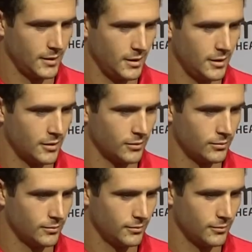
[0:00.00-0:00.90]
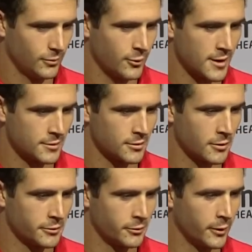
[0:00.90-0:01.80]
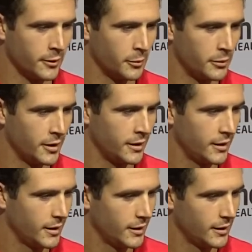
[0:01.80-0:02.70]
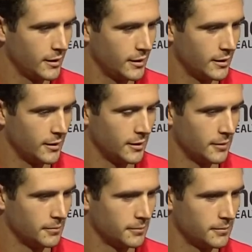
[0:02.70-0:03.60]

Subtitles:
know, the grass is always greener, but I